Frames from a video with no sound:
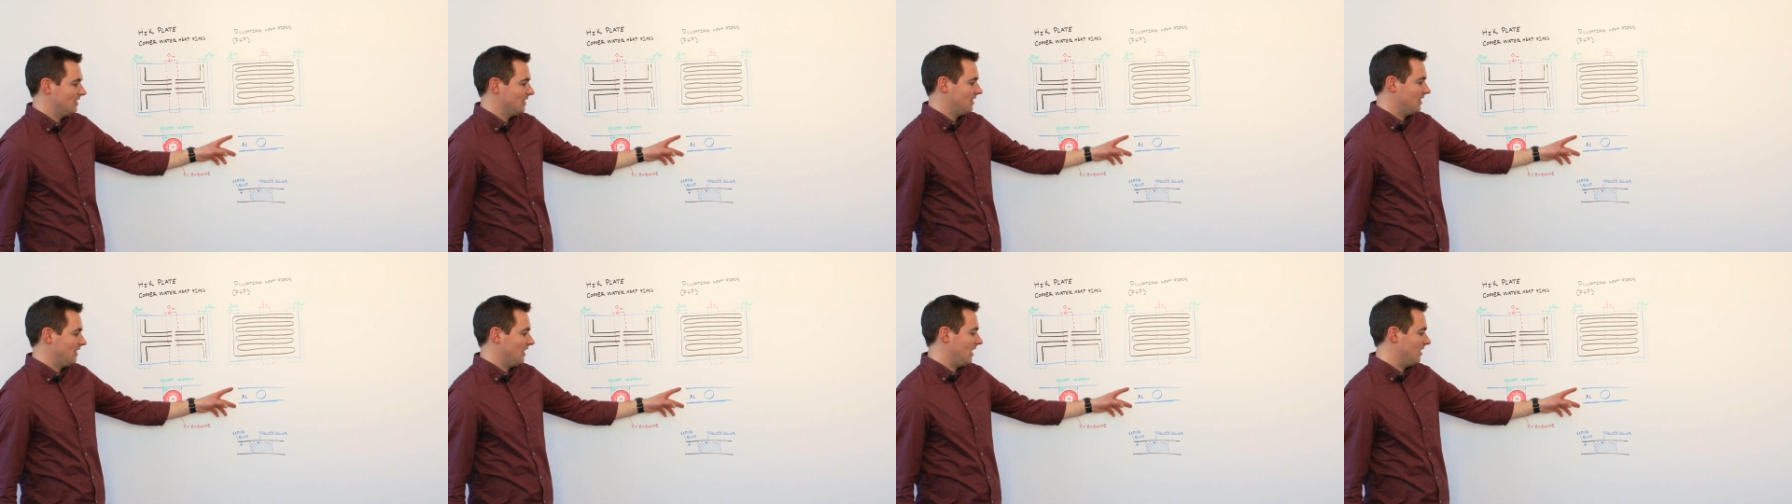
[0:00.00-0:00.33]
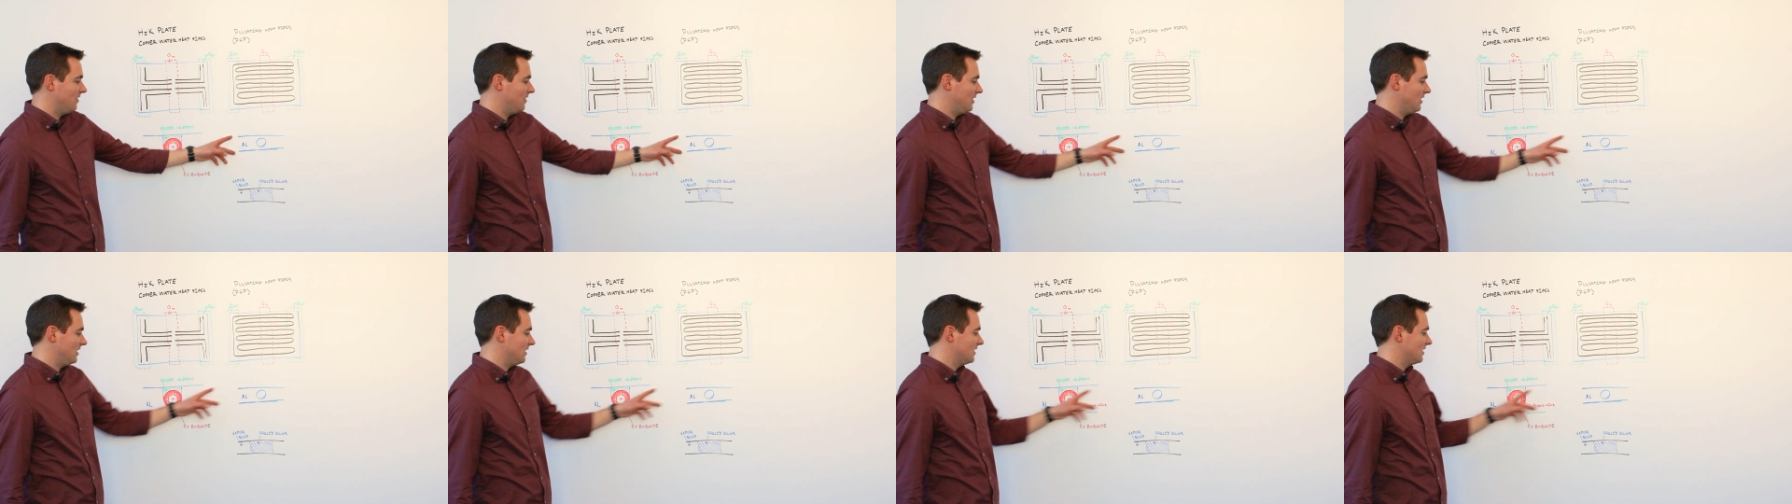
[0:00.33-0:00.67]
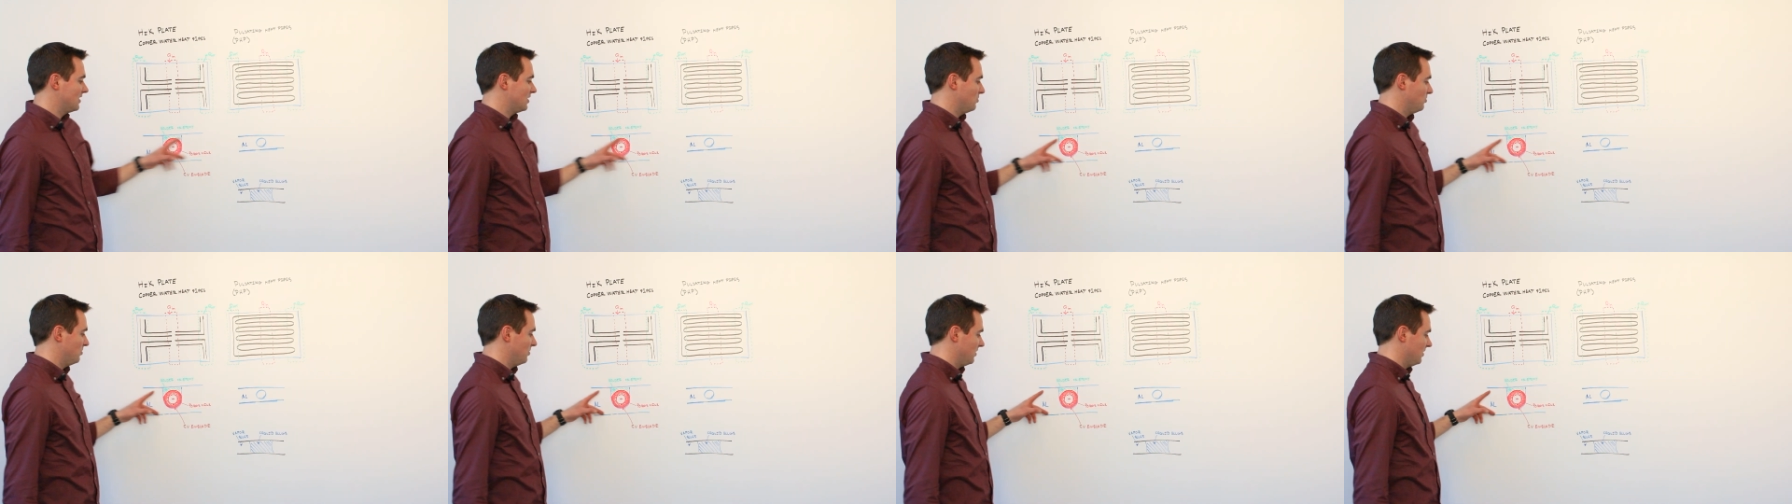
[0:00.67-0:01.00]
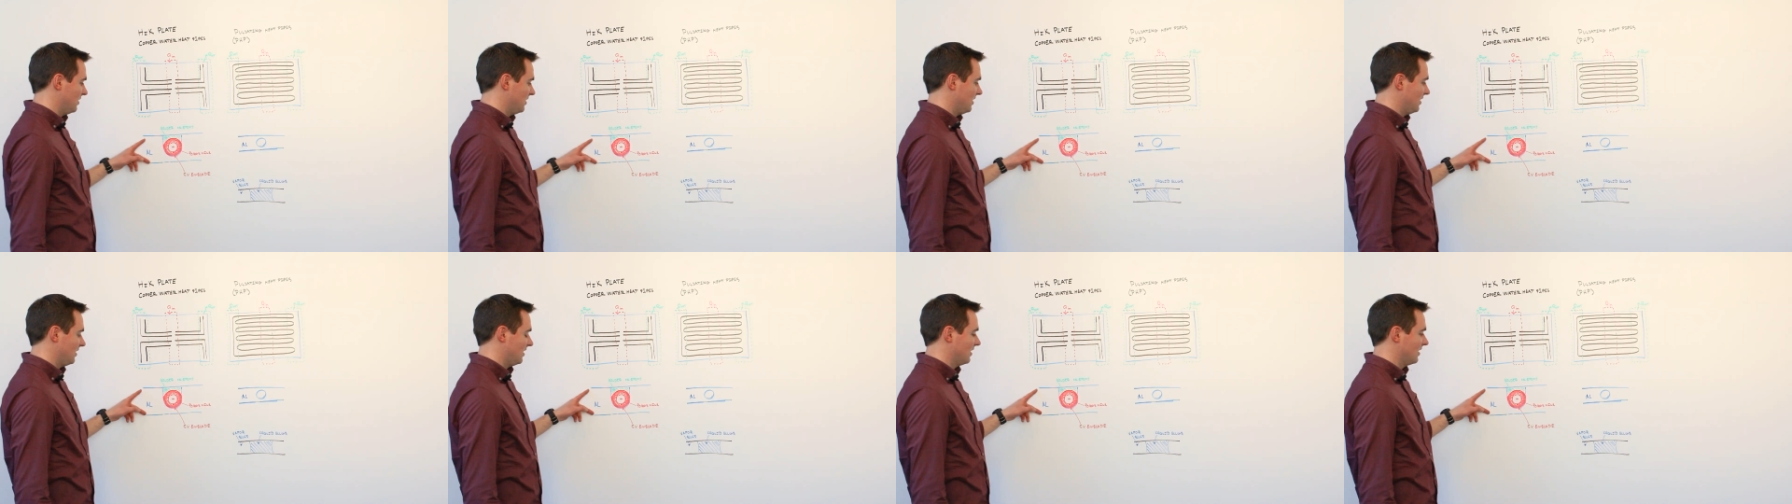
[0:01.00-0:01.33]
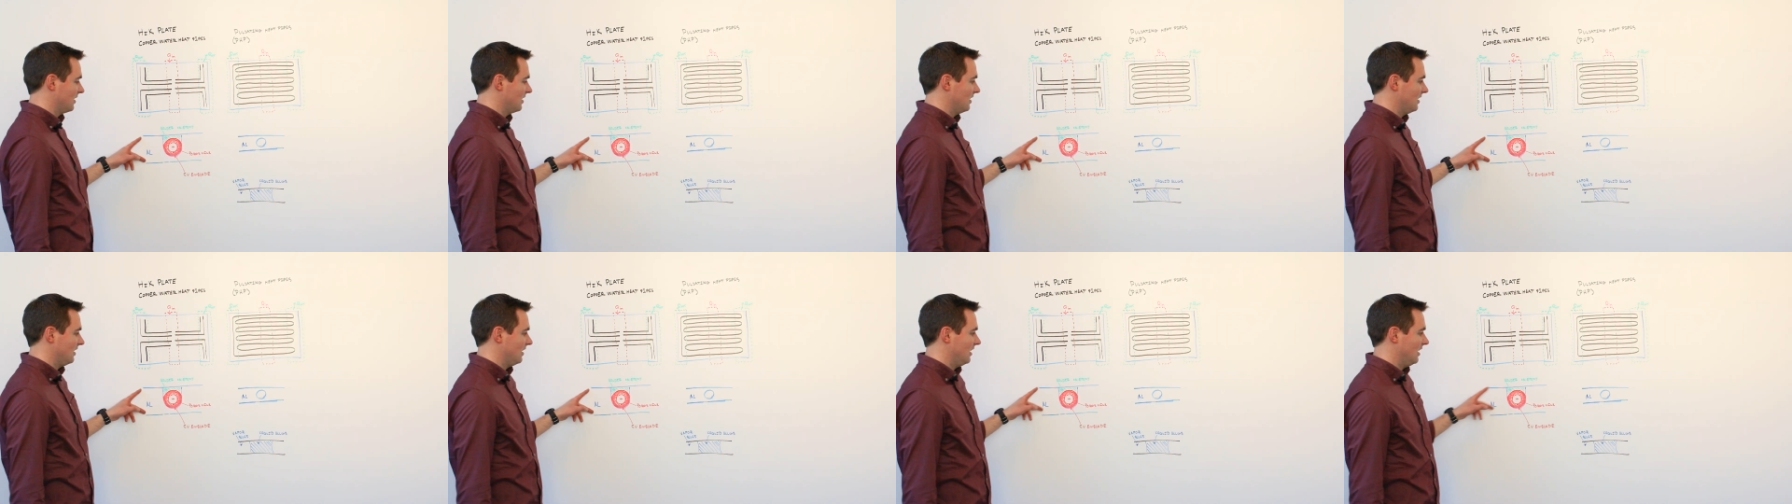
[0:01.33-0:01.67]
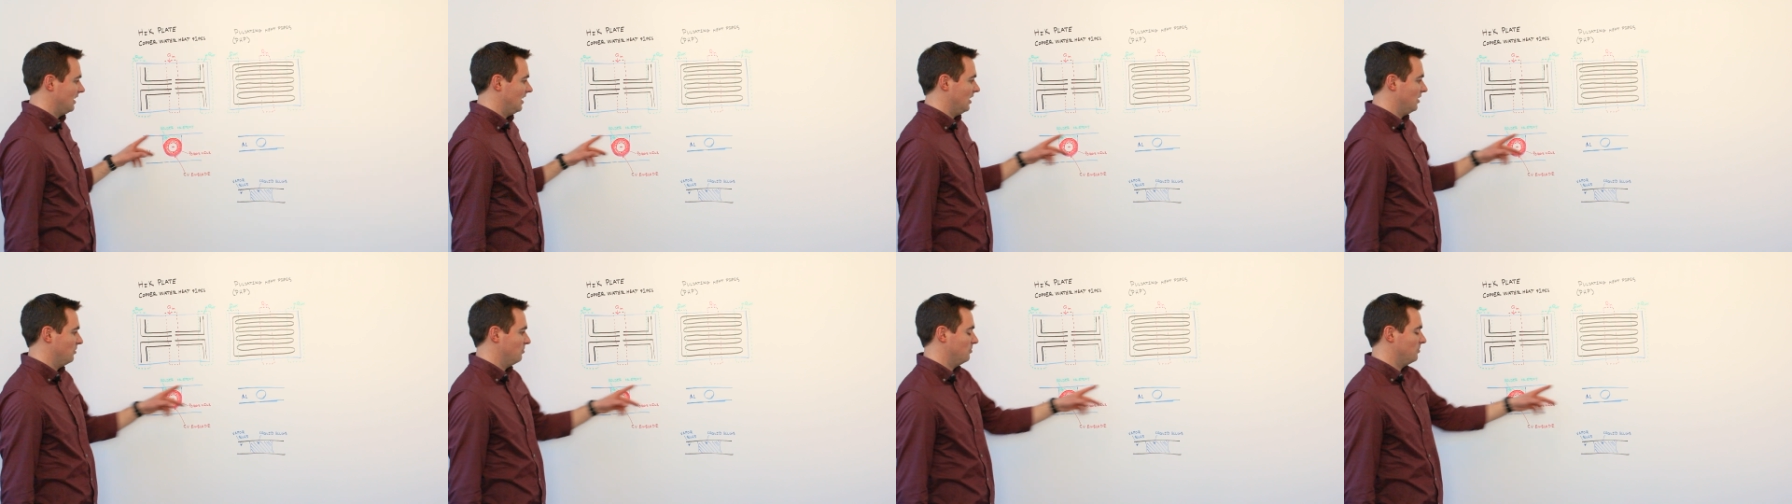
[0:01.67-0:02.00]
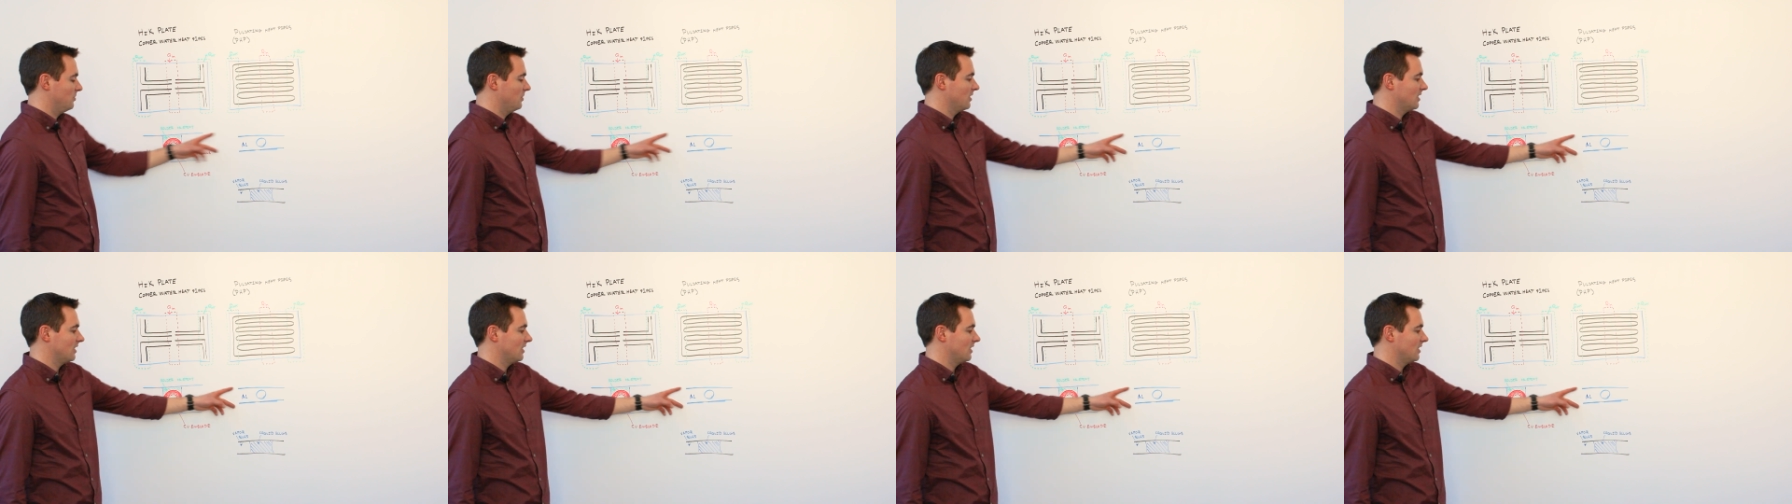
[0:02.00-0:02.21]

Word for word: have a simpler um,